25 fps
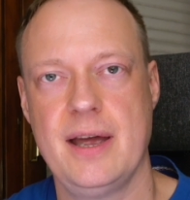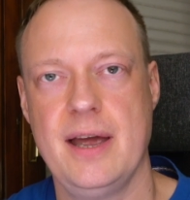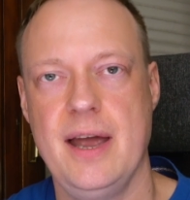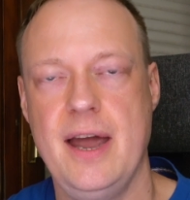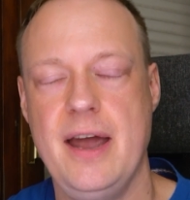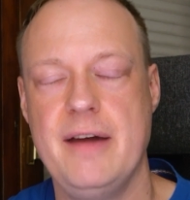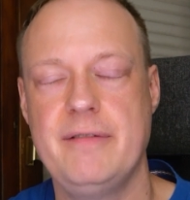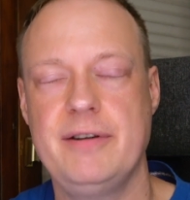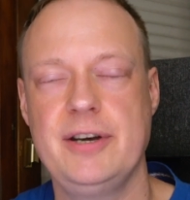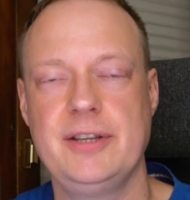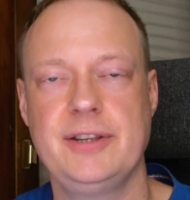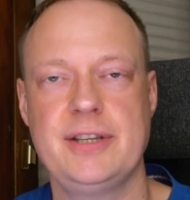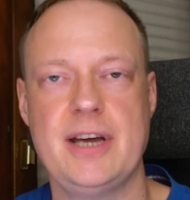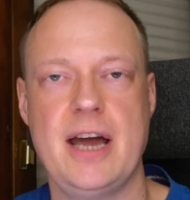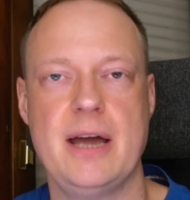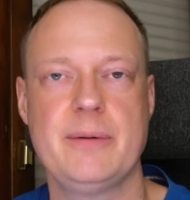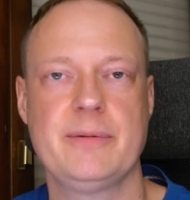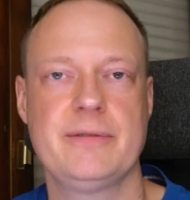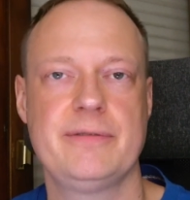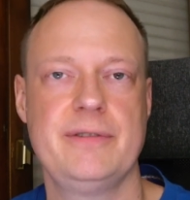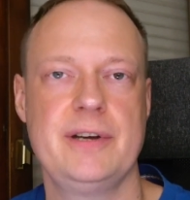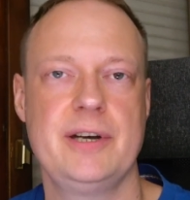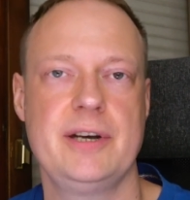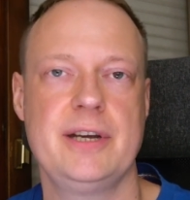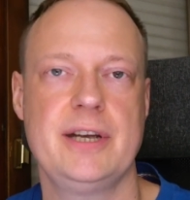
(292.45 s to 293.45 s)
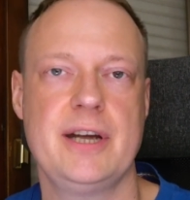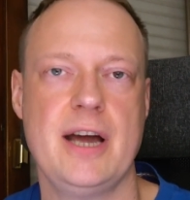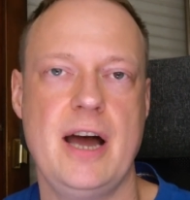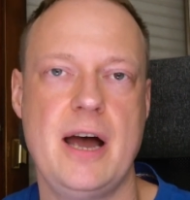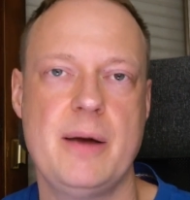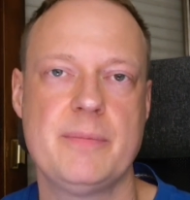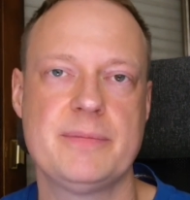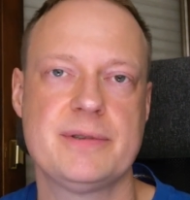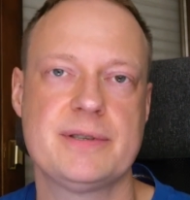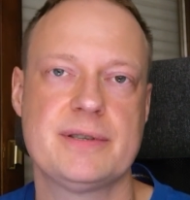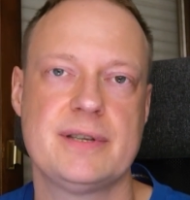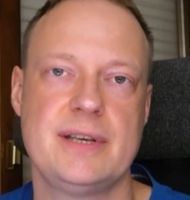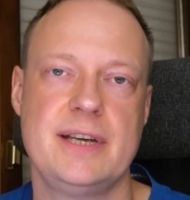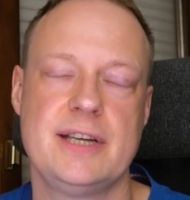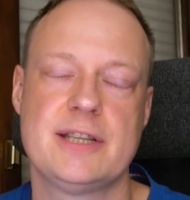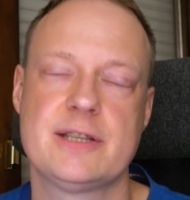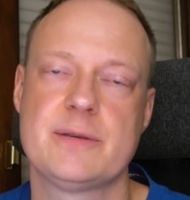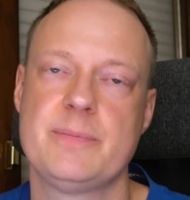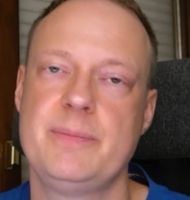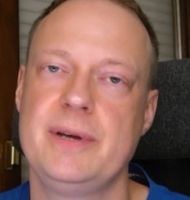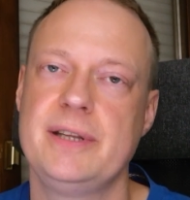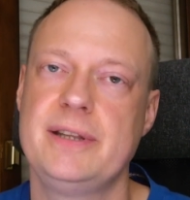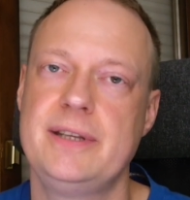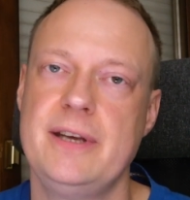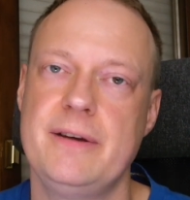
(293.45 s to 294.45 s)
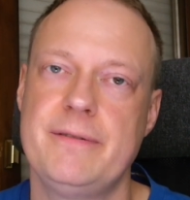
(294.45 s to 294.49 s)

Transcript: every time query comes, it's a bit